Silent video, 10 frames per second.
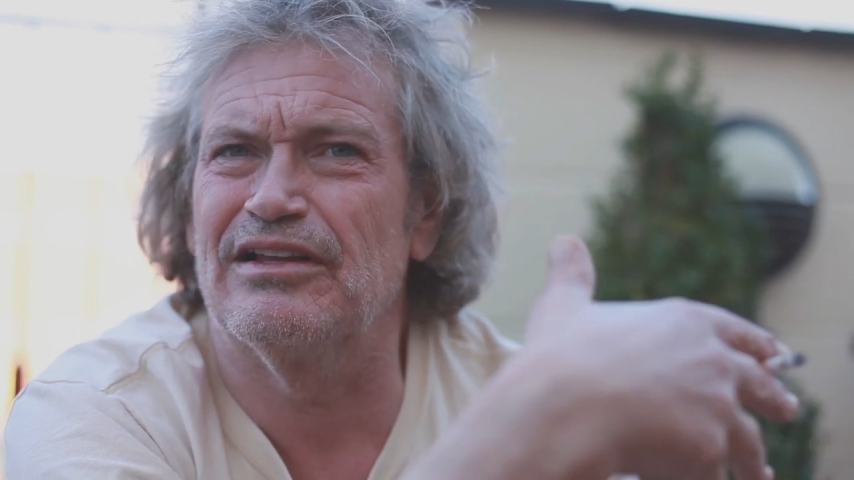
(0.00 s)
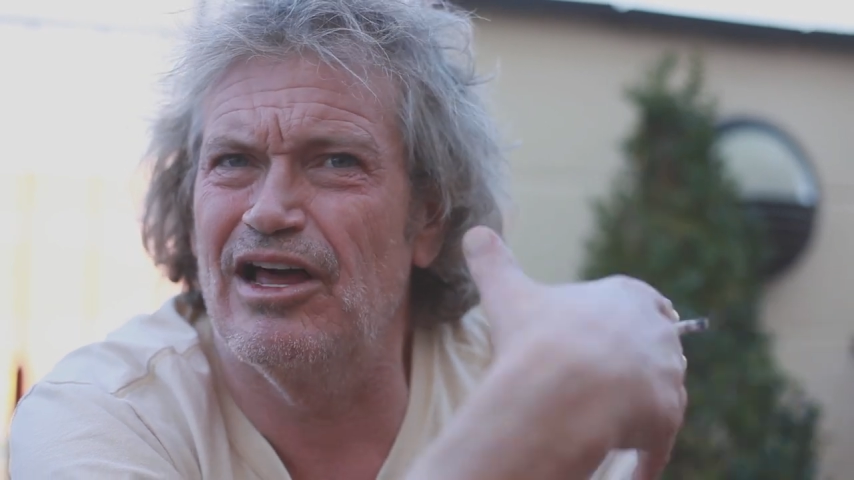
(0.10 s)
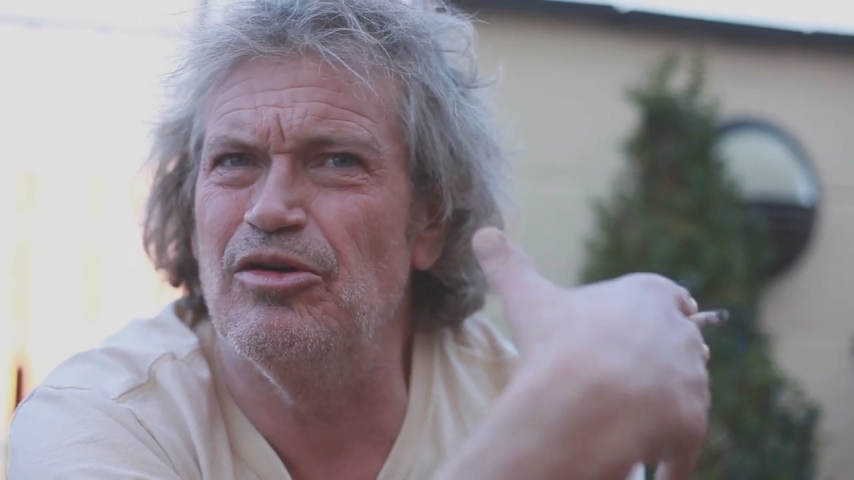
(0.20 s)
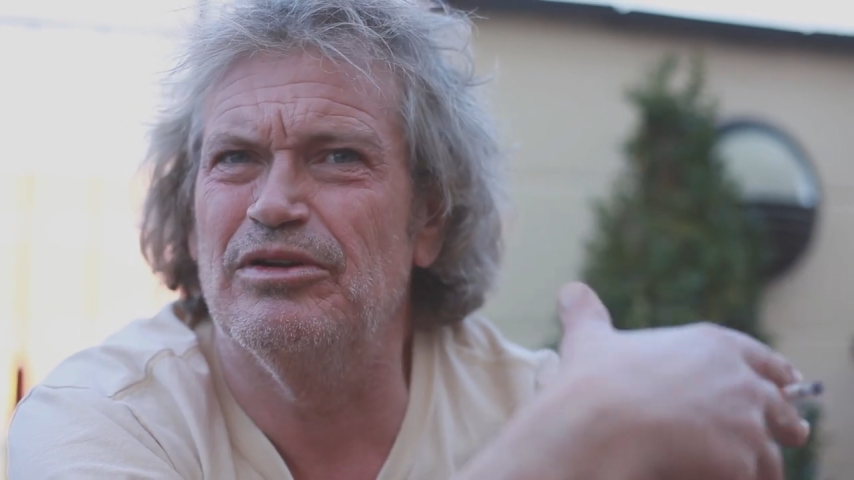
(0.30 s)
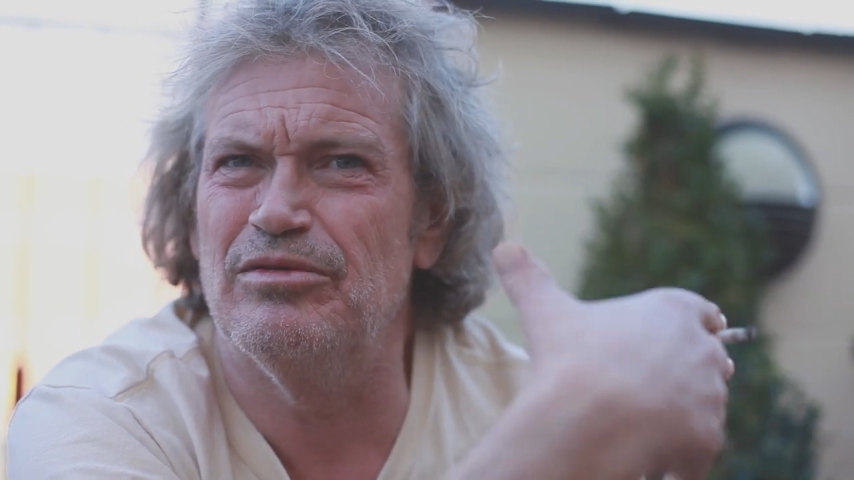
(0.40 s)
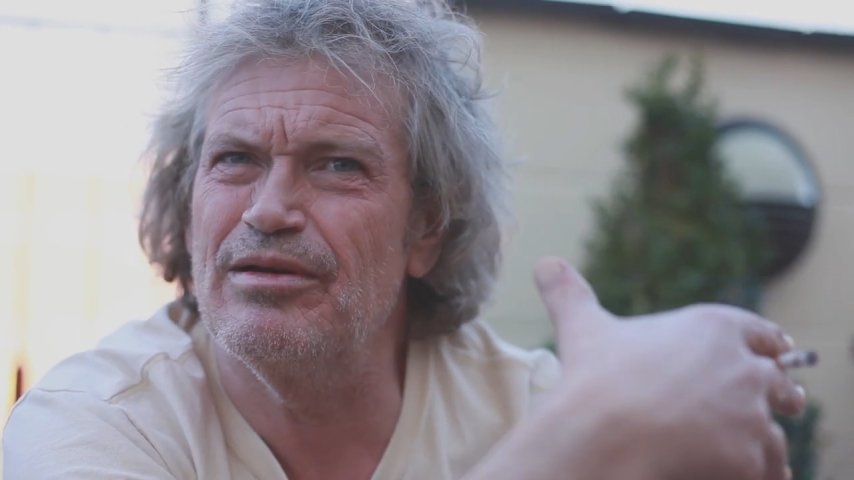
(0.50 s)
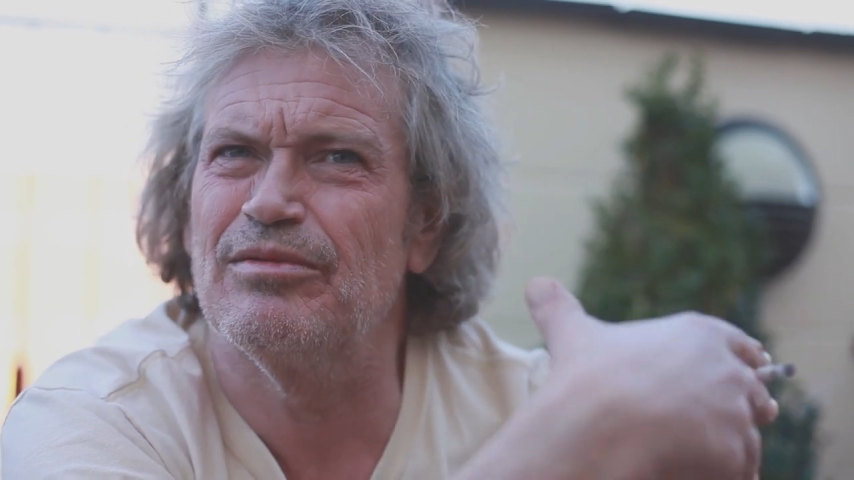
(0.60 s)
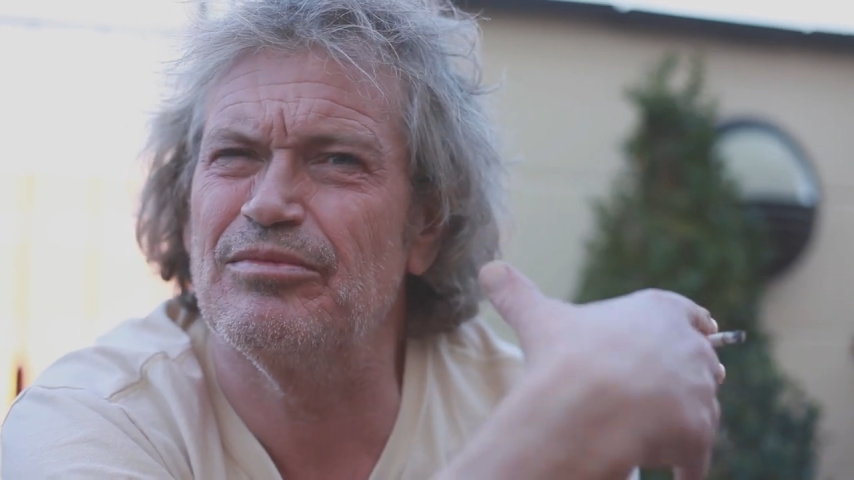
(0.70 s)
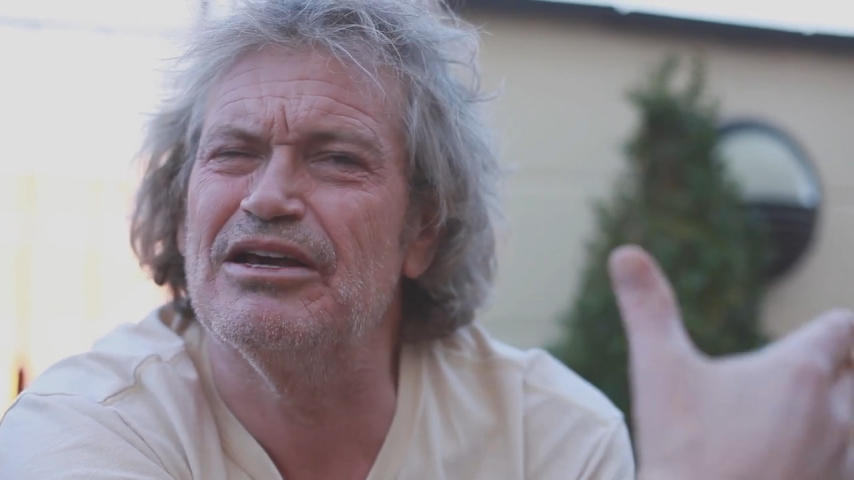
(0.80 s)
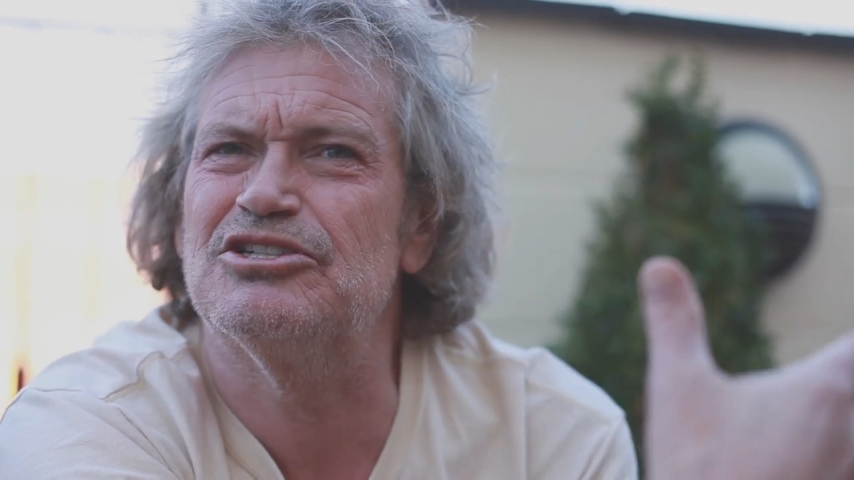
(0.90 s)
allowed me to be
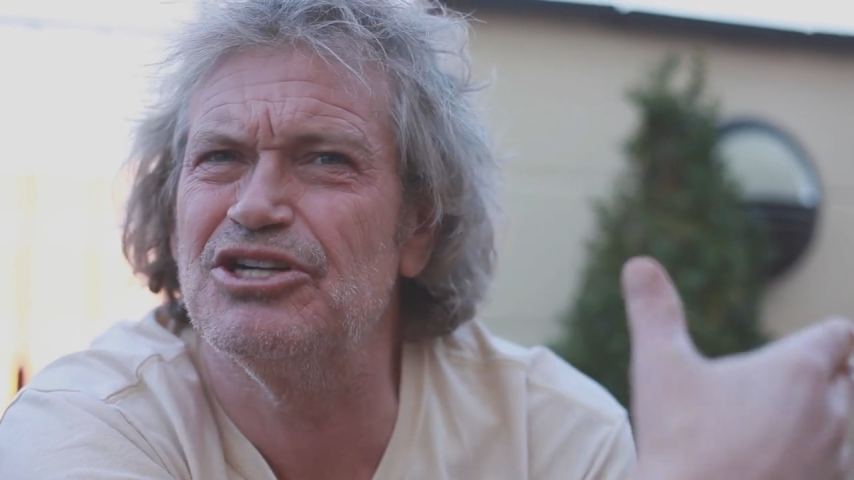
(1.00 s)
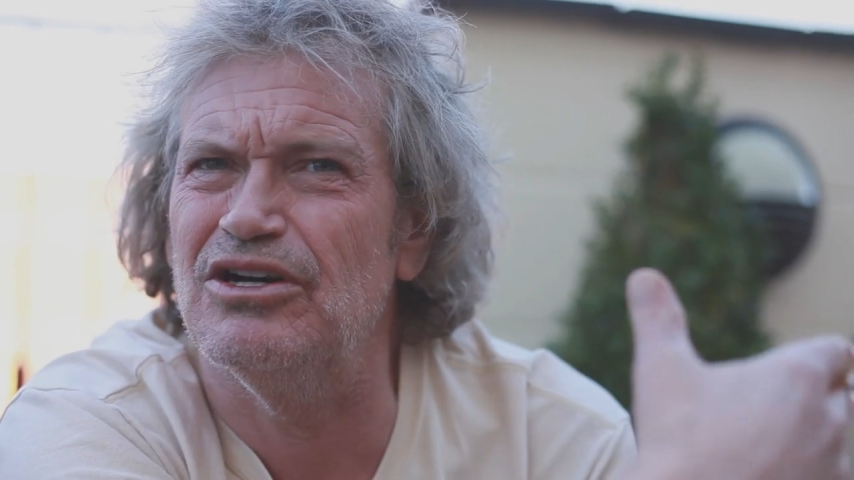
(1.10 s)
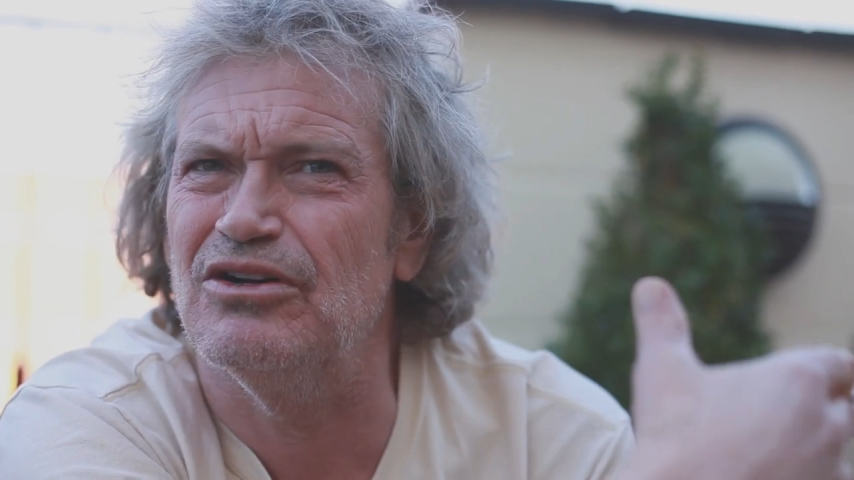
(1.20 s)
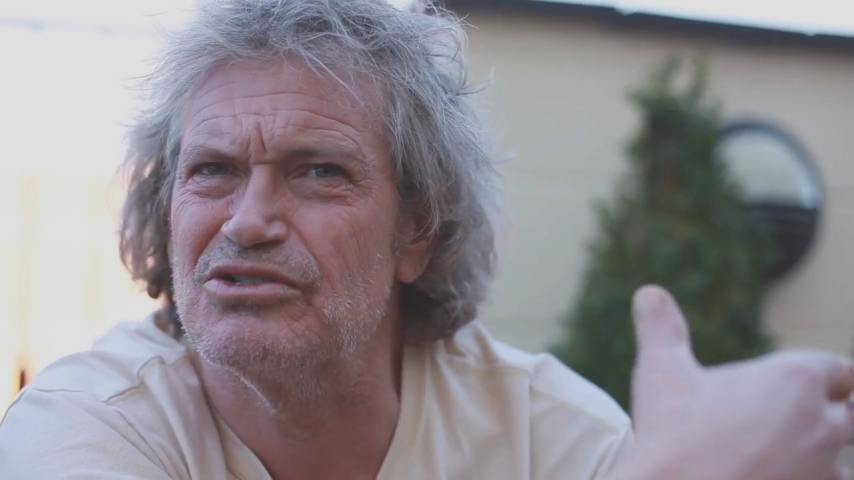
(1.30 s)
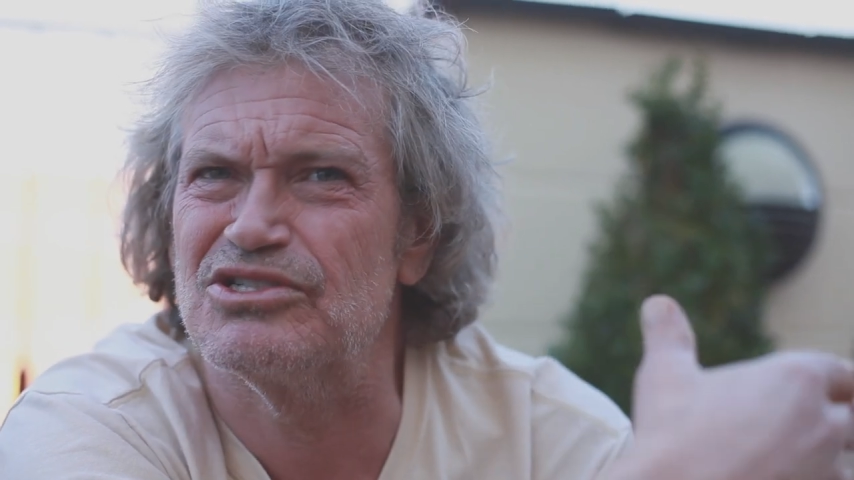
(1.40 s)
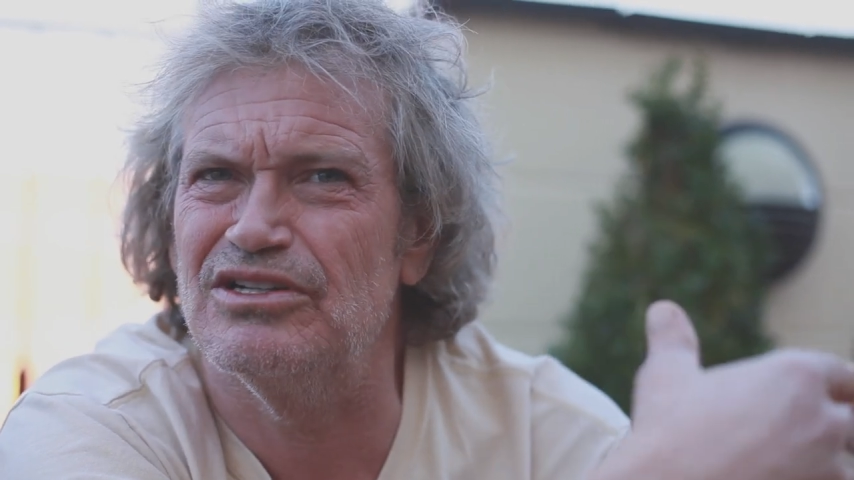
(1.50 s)
able to play shows.